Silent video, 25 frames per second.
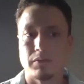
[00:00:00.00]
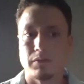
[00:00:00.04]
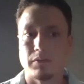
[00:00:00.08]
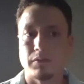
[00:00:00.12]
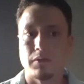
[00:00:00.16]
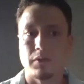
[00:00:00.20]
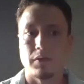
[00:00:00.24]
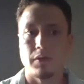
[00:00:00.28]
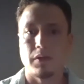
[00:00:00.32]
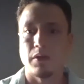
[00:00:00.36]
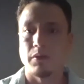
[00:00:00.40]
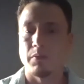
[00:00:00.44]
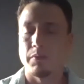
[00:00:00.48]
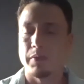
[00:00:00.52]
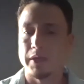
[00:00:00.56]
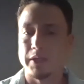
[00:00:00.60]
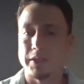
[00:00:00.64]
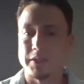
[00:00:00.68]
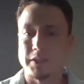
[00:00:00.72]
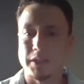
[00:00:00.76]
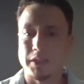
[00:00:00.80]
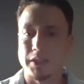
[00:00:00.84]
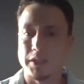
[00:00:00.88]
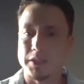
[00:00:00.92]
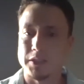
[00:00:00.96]

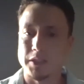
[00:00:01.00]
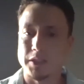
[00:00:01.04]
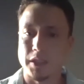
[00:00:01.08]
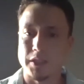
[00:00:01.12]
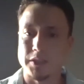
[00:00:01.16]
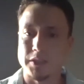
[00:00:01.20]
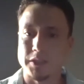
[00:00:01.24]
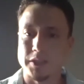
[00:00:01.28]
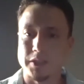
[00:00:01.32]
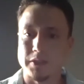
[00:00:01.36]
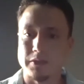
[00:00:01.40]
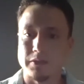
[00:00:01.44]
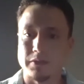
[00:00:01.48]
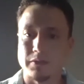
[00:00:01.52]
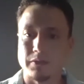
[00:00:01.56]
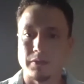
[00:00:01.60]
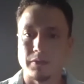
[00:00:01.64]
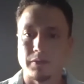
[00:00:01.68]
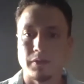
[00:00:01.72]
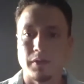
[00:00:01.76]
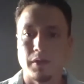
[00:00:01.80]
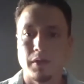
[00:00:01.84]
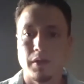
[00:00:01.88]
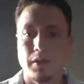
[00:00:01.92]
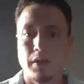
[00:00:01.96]
Nobody's going to judge you.
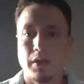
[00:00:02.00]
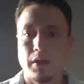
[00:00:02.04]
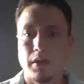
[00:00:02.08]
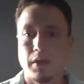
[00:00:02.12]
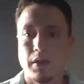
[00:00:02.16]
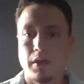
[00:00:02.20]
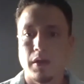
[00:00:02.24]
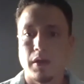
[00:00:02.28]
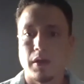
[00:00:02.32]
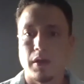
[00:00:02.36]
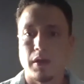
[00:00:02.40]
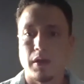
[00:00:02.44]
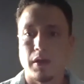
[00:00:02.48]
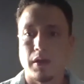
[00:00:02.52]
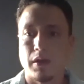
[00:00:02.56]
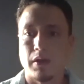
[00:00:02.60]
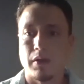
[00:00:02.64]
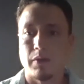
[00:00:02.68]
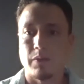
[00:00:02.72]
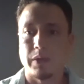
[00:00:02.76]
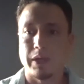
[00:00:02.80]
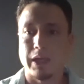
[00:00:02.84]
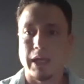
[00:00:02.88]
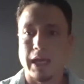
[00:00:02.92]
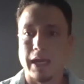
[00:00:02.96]

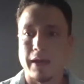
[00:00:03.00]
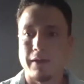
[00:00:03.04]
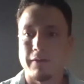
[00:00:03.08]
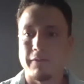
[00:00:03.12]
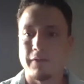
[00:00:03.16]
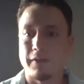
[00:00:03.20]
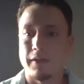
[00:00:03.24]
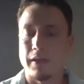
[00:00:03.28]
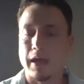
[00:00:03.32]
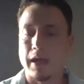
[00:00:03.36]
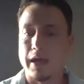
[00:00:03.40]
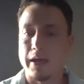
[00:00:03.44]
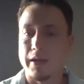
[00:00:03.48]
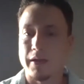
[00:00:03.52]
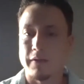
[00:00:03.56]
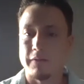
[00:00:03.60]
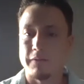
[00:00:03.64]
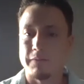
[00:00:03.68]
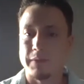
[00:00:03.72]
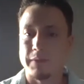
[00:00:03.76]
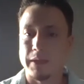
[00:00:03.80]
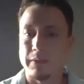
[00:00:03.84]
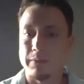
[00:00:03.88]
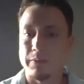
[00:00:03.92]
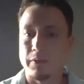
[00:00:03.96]
We have a lot of
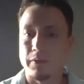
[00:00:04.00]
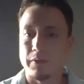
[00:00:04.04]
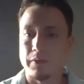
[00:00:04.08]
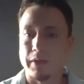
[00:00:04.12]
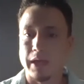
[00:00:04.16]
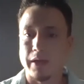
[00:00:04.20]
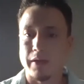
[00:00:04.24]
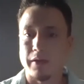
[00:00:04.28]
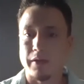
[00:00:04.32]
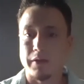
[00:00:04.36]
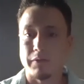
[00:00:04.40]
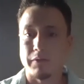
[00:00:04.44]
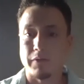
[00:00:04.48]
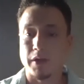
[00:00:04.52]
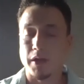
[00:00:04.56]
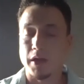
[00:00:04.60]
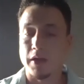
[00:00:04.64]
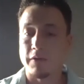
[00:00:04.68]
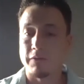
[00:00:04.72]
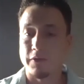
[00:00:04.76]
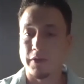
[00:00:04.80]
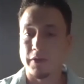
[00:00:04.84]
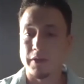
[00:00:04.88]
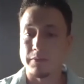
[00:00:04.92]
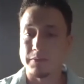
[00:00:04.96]
people that are in
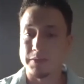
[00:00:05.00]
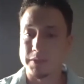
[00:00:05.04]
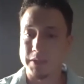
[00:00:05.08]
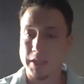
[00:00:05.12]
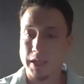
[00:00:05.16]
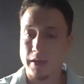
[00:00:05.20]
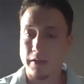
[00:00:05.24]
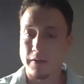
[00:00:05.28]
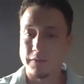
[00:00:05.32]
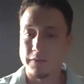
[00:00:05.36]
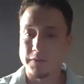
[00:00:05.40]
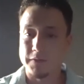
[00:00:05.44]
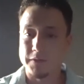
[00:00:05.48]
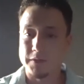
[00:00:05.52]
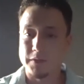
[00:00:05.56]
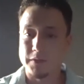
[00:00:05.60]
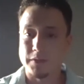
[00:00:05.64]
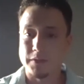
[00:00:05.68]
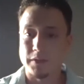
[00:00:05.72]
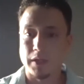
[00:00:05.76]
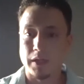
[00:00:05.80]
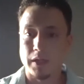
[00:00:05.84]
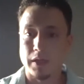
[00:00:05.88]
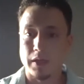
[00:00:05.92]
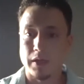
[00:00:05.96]
recovery themselves.
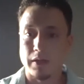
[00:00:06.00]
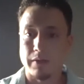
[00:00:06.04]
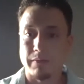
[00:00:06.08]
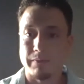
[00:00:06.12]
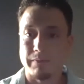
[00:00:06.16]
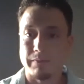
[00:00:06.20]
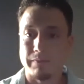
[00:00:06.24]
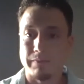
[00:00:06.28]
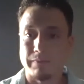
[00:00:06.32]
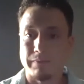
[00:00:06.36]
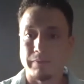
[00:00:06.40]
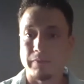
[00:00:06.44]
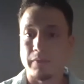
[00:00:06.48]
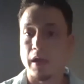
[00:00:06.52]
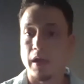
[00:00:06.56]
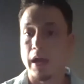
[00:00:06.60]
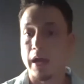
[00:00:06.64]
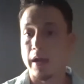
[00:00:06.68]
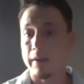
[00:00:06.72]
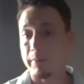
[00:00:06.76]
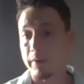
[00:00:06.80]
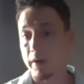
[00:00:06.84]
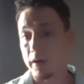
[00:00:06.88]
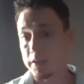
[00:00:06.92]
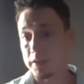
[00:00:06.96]

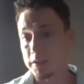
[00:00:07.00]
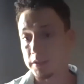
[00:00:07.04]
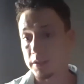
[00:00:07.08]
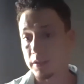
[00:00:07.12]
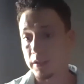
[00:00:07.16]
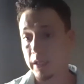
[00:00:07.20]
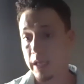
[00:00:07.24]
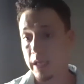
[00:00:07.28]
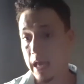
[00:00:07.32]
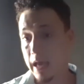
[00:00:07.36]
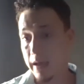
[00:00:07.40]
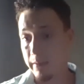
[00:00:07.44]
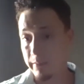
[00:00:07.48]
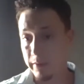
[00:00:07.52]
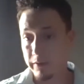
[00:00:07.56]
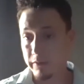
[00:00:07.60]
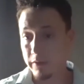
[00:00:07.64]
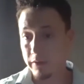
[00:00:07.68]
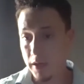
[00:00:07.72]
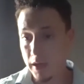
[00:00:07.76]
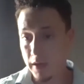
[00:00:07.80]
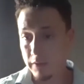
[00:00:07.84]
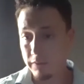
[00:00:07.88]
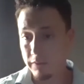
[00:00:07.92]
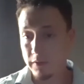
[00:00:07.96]
I personally am in
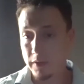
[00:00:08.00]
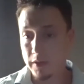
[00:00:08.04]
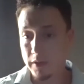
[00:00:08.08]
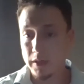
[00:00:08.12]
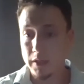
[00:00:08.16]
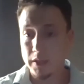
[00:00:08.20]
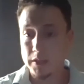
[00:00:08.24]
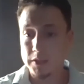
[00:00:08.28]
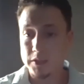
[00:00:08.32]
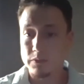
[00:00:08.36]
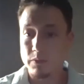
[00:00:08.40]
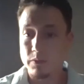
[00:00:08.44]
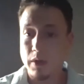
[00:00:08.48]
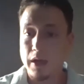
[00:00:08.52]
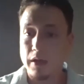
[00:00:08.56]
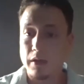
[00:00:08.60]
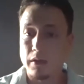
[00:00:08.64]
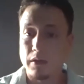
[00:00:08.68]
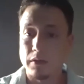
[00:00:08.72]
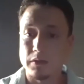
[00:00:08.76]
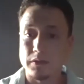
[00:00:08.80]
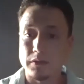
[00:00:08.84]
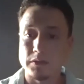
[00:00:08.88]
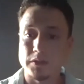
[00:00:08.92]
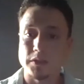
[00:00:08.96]
recovery as
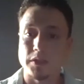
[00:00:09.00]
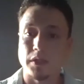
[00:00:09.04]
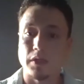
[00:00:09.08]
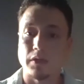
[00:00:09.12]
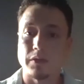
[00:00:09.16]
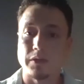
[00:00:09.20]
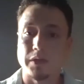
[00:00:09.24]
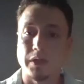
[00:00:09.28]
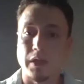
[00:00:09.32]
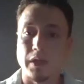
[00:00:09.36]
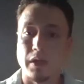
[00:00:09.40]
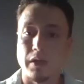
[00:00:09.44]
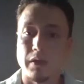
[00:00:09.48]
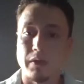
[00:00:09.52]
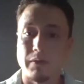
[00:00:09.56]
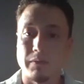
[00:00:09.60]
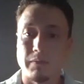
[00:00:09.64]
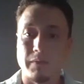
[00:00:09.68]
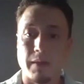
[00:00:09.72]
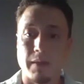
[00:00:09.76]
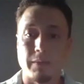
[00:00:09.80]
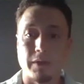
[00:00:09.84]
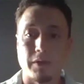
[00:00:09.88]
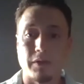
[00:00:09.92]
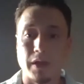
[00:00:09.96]
well. So,
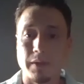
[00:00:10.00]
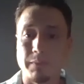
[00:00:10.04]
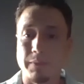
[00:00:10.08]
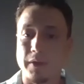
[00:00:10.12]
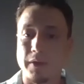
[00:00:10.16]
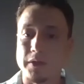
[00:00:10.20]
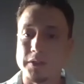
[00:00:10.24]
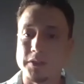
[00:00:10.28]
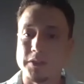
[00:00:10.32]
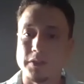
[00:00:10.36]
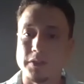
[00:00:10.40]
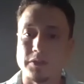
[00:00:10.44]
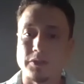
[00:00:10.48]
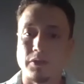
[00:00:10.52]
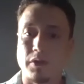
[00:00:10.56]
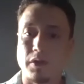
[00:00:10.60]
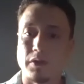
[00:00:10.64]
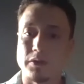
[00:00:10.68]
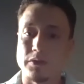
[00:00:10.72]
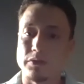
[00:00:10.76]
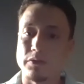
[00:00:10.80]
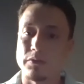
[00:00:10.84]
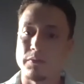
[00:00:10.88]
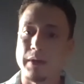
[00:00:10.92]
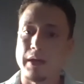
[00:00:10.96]
I'm a great person to talk
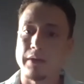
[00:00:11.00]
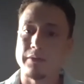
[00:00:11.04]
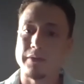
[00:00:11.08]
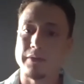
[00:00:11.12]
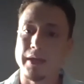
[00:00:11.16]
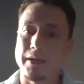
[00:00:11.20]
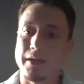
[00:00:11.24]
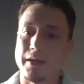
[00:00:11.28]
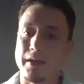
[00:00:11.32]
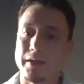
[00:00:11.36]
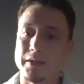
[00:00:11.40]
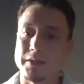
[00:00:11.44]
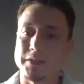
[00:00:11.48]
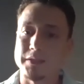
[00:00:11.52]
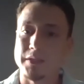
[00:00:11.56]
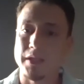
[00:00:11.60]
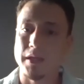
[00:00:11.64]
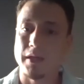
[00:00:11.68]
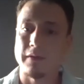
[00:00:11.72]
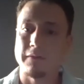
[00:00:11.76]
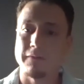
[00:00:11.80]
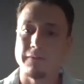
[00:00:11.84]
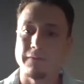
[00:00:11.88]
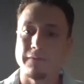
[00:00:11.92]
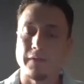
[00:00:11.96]
to about that kind of
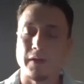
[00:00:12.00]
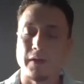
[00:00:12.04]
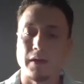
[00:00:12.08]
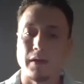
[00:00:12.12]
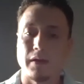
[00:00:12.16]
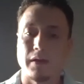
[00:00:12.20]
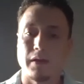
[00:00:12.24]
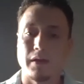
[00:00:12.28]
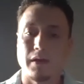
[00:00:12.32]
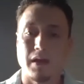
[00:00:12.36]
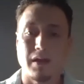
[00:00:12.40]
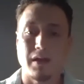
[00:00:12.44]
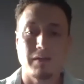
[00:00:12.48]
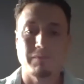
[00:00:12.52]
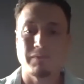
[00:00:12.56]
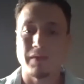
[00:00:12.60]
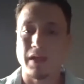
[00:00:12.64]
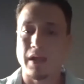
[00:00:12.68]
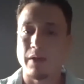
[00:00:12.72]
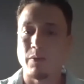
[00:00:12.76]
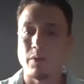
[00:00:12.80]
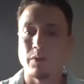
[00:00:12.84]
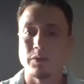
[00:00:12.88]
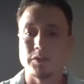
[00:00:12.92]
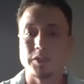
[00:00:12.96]
stuff. I
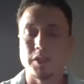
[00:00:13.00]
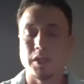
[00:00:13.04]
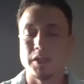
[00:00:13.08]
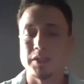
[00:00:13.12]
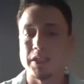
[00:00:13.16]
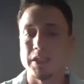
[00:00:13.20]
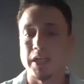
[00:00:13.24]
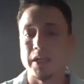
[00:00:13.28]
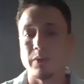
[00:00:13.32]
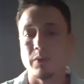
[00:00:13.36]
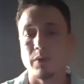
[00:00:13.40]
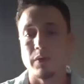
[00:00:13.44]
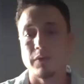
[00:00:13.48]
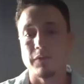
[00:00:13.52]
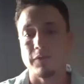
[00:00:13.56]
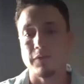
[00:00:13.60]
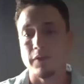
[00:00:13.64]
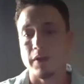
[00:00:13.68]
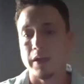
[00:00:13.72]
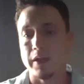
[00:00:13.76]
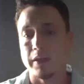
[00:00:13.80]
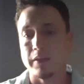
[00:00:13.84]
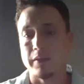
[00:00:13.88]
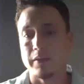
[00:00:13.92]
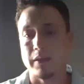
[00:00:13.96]
won't judge anyone for
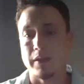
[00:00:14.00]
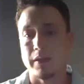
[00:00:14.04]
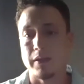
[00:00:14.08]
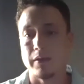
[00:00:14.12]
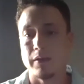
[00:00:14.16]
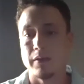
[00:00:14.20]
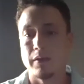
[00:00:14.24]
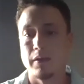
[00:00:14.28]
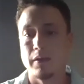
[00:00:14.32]
anything.